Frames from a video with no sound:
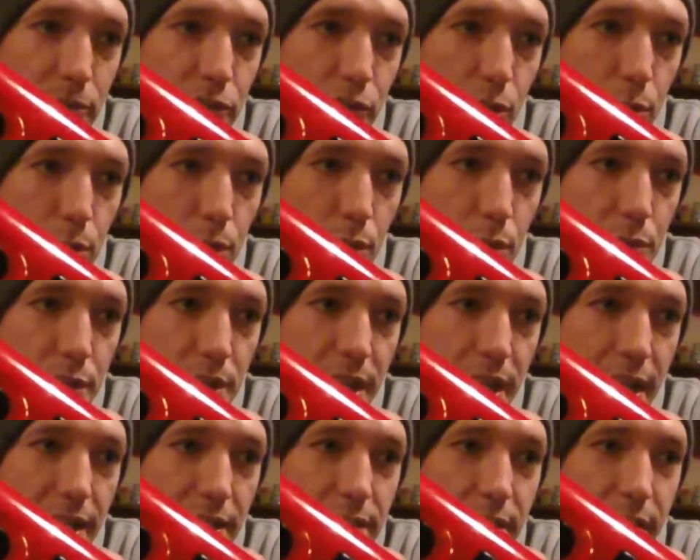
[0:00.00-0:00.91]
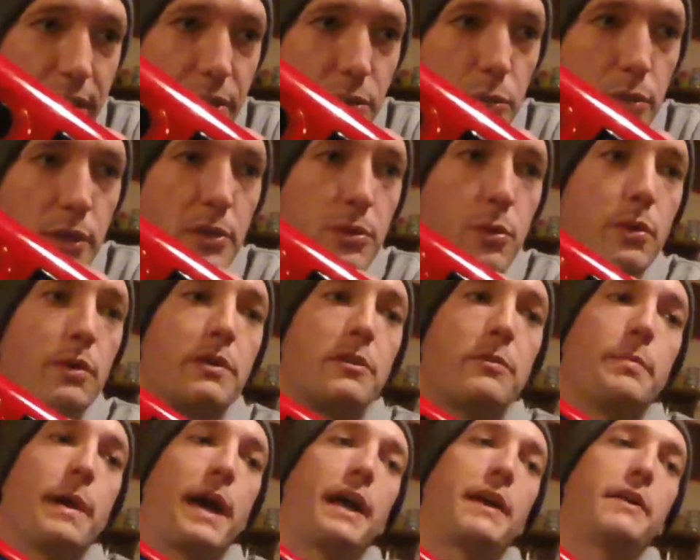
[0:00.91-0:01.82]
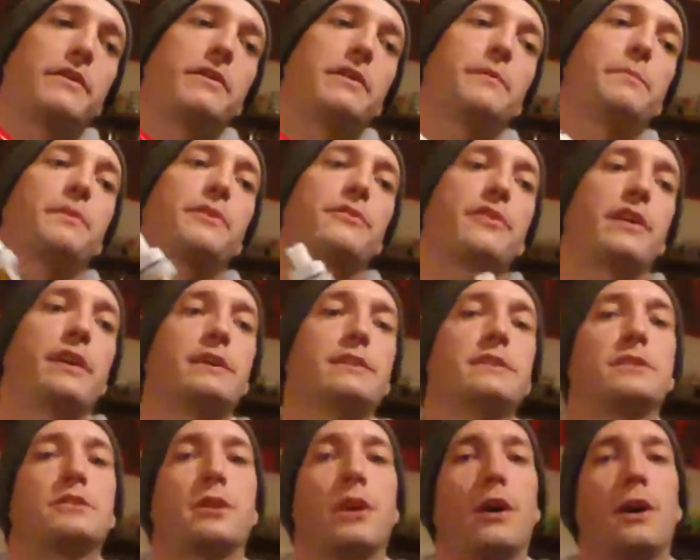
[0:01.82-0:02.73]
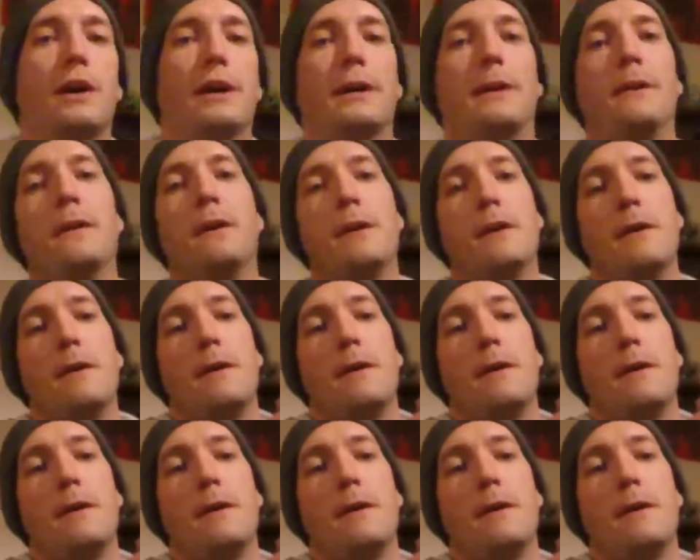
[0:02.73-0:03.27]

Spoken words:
So we're only at like 3/4 battery percentage gone.